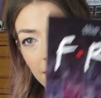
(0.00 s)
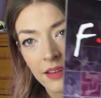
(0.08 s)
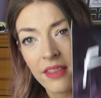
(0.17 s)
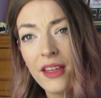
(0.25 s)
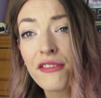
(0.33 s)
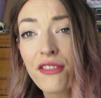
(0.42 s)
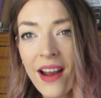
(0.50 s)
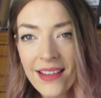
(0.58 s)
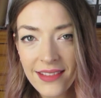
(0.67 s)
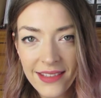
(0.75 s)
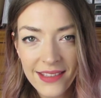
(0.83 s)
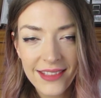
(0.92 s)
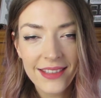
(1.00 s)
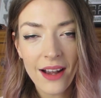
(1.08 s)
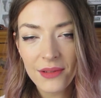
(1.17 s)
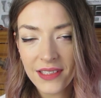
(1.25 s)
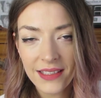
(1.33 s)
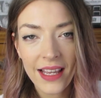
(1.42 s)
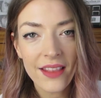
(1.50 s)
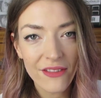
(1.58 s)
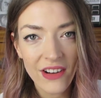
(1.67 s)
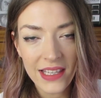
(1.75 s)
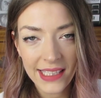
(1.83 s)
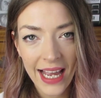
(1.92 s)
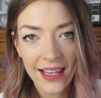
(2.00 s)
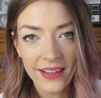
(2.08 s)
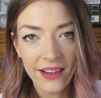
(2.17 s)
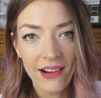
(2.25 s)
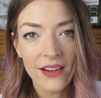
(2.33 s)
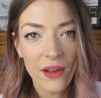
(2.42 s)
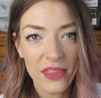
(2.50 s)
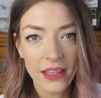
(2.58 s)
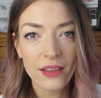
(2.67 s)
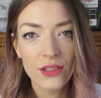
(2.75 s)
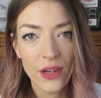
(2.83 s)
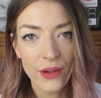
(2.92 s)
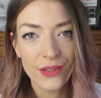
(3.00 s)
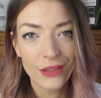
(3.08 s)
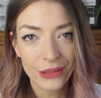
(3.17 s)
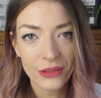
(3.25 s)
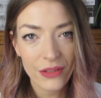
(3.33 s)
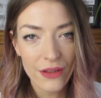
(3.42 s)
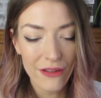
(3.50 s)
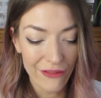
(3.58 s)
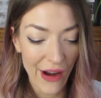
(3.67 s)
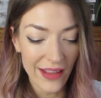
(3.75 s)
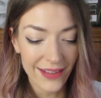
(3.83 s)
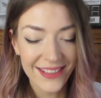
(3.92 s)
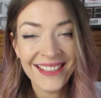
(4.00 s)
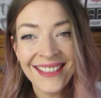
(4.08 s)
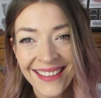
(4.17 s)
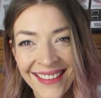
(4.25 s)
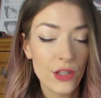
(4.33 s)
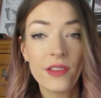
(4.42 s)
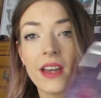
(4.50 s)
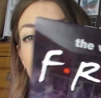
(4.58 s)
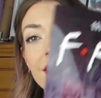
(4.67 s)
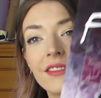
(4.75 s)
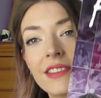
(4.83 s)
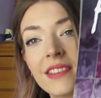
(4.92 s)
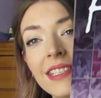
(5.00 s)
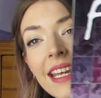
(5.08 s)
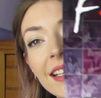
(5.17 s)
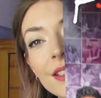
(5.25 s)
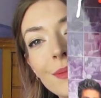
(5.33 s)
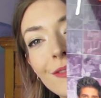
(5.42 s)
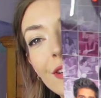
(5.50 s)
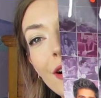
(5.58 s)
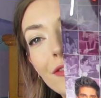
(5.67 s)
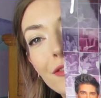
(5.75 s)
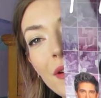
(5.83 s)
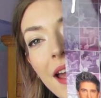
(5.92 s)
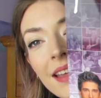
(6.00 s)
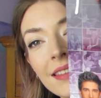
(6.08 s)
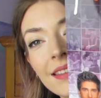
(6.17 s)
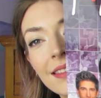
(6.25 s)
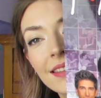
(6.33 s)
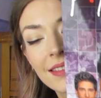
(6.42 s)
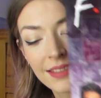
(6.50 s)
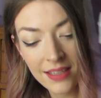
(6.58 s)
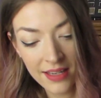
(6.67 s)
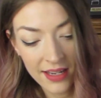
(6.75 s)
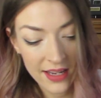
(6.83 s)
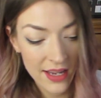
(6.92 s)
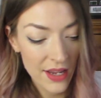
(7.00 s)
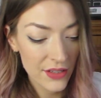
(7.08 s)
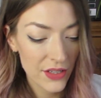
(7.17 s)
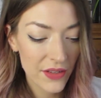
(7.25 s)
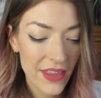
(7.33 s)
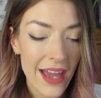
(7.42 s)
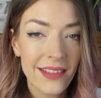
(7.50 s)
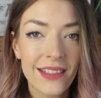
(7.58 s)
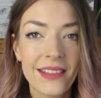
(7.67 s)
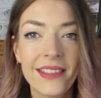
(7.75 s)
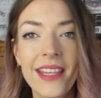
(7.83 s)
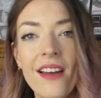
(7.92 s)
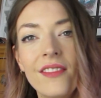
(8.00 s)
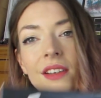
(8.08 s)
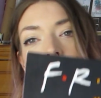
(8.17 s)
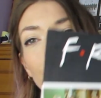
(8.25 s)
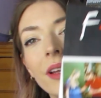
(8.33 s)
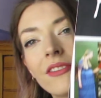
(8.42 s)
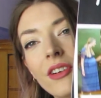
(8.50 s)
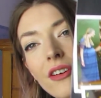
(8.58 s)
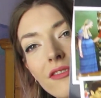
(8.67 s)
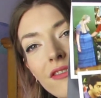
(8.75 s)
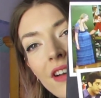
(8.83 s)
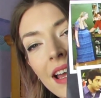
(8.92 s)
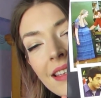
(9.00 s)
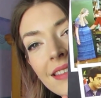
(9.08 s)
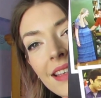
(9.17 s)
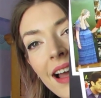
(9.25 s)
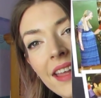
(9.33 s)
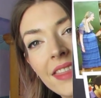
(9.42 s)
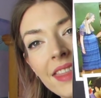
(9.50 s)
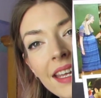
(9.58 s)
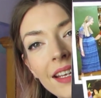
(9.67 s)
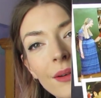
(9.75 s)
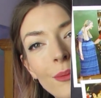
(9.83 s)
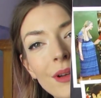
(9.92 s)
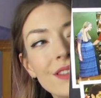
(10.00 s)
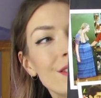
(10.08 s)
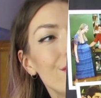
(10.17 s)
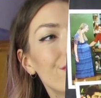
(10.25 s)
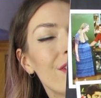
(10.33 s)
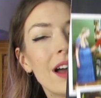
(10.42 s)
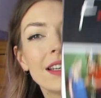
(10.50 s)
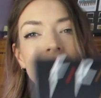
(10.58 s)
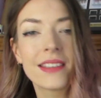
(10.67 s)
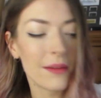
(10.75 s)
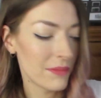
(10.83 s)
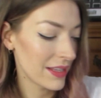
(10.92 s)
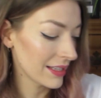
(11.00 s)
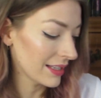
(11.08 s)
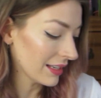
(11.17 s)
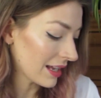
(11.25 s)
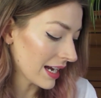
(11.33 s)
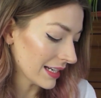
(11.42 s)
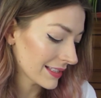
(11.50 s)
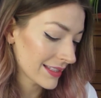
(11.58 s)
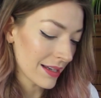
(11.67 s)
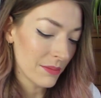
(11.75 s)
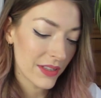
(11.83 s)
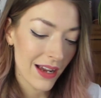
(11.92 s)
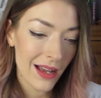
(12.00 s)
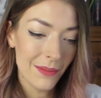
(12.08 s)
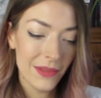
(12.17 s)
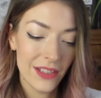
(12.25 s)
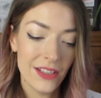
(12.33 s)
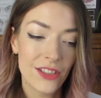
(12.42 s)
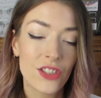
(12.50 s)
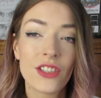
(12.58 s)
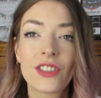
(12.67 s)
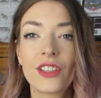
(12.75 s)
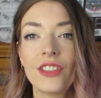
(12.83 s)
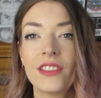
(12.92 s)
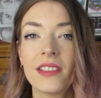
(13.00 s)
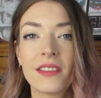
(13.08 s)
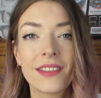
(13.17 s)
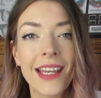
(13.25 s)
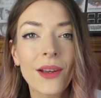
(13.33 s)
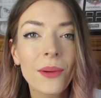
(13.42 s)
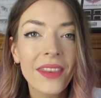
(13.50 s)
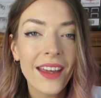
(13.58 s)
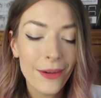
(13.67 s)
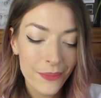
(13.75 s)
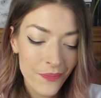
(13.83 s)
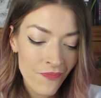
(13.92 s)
The Friends, I was going to say The Friends calendar, I don't think the show's called The Friends. 2006, we've got Friends. 2007, we've got Friends. I think once you find something you like, sometimes it's just good to stick with it.